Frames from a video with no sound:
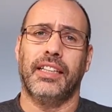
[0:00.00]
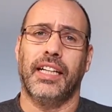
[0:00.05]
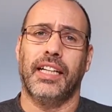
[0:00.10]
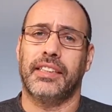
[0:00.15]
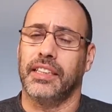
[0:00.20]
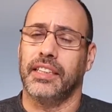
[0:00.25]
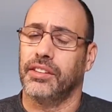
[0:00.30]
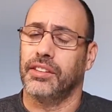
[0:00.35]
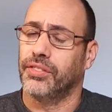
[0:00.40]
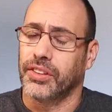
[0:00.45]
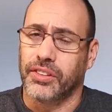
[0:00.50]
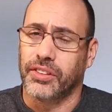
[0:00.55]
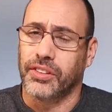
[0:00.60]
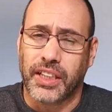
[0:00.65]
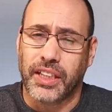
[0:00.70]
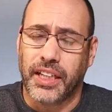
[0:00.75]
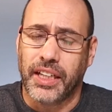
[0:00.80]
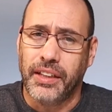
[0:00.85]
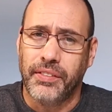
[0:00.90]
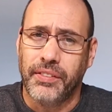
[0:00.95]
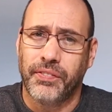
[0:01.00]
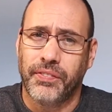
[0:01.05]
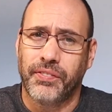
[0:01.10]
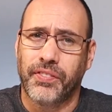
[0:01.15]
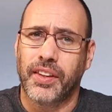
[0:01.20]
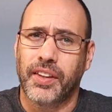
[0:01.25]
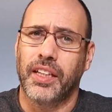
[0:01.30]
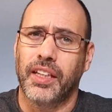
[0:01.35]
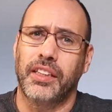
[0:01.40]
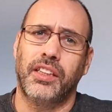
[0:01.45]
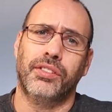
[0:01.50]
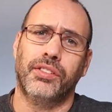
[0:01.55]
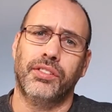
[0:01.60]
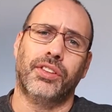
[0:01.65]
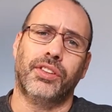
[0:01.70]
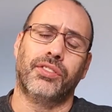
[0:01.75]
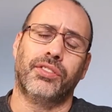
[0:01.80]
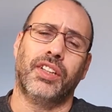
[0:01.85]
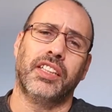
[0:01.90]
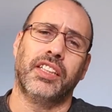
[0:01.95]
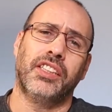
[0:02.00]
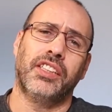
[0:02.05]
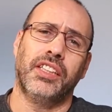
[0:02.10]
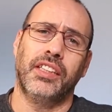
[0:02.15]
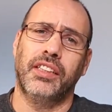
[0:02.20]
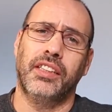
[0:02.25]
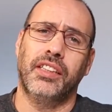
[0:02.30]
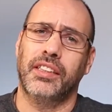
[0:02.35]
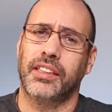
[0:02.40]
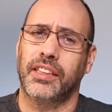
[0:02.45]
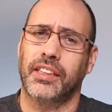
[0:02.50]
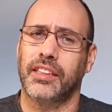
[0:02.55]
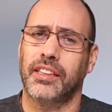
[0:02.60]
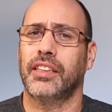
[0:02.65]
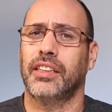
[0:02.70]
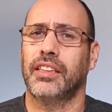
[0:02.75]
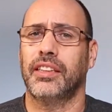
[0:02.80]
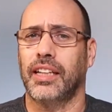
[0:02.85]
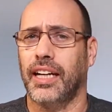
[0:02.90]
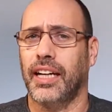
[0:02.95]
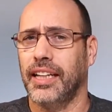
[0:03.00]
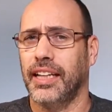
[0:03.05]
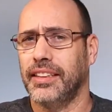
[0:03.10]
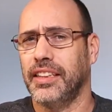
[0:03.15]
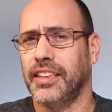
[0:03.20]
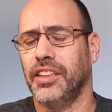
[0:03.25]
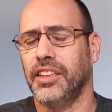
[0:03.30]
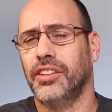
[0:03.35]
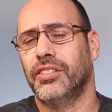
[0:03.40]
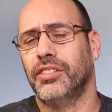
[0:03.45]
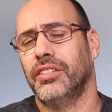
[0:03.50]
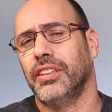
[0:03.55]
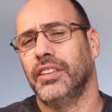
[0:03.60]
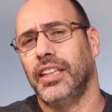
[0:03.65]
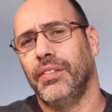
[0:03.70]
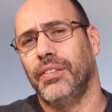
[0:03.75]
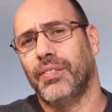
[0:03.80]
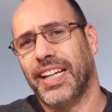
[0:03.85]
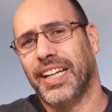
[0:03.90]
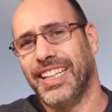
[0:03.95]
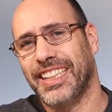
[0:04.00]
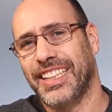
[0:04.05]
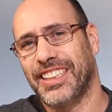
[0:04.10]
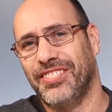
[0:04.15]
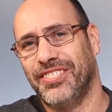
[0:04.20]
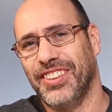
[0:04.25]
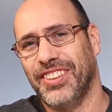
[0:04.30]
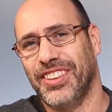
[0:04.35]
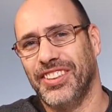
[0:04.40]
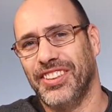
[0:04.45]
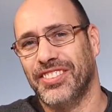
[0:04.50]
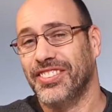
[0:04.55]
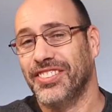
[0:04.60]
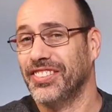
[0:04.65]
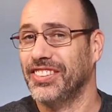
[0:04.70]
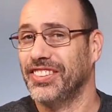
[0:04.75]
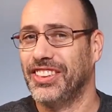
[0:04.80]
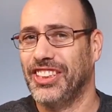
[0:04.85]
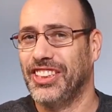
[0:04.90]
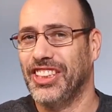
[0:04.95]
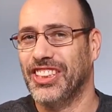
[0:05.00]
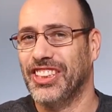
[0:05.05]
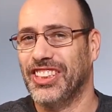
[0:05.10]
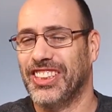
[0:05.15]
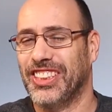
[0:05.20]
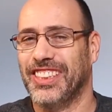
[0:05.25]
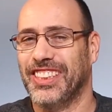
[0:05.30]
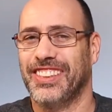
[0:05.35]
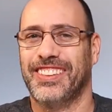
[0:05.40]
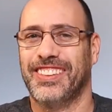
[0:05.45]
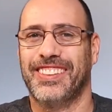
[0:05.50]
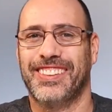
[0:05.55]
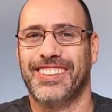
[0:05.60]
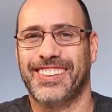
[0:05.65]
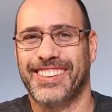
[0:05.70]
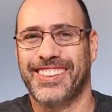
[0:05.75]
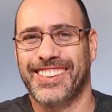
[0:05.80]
That's it for today. Thank you for watching. I see you in my next video. Cheers.